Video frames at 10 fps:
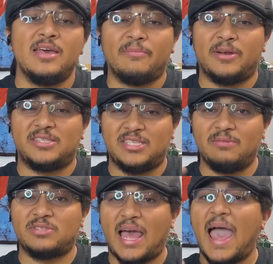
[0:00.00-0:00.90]
but it
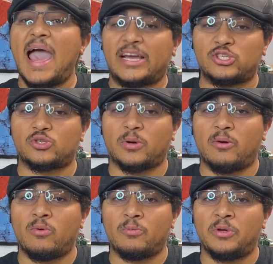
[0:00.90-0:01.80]
seems extra
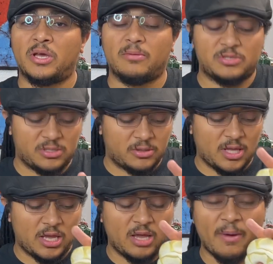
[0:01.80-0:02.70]
when we come to
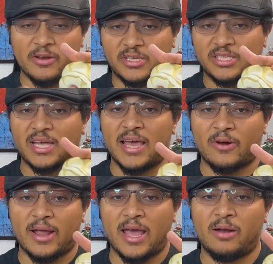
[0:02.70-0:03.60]
thinking about designer
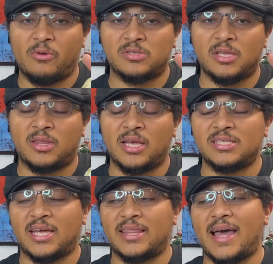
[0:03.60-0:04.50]
animals and things
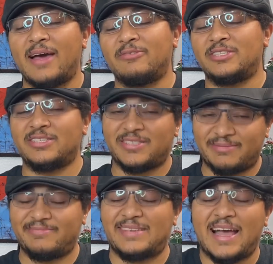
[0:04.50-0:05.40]
like that, which is
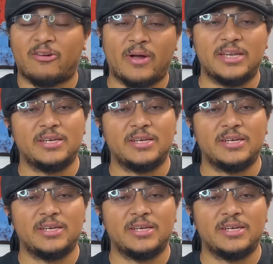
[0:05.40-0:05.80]
not great.